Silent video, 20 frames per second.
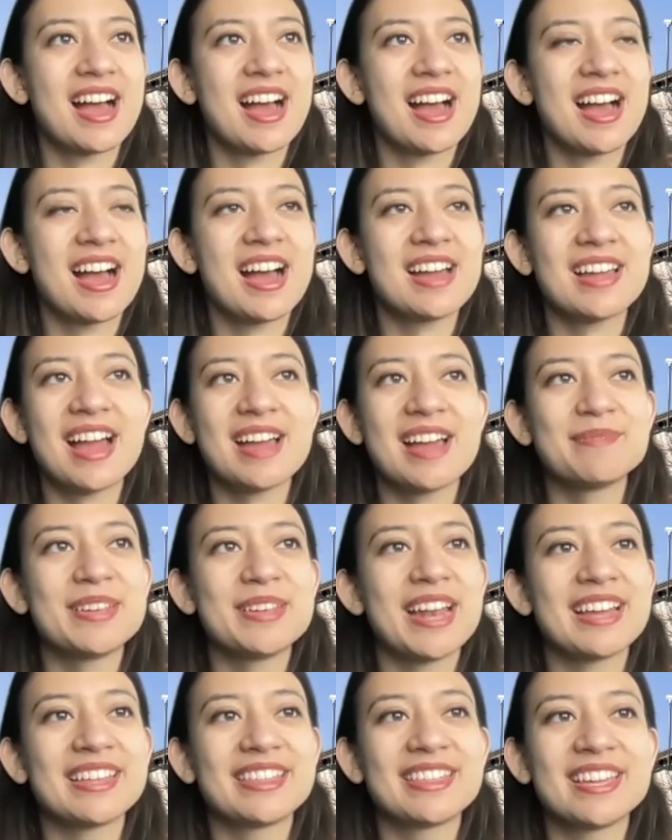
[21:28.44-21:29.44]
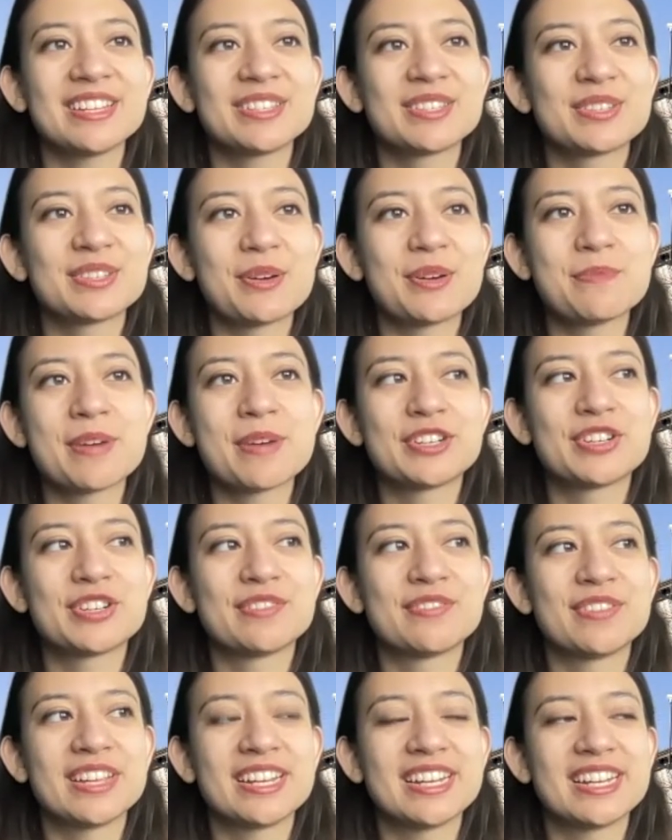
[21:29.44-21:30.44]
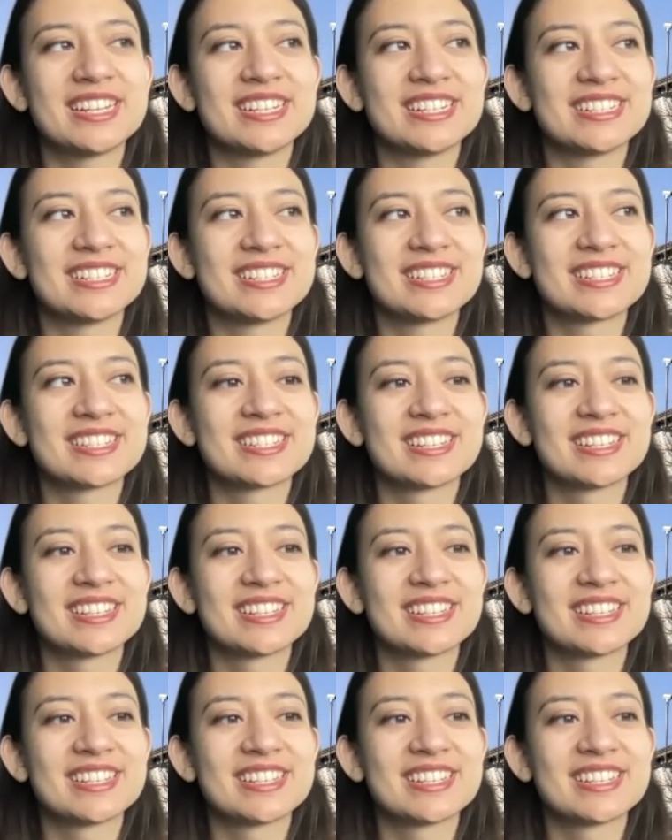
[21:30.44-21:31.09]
I mean, I think so much of it is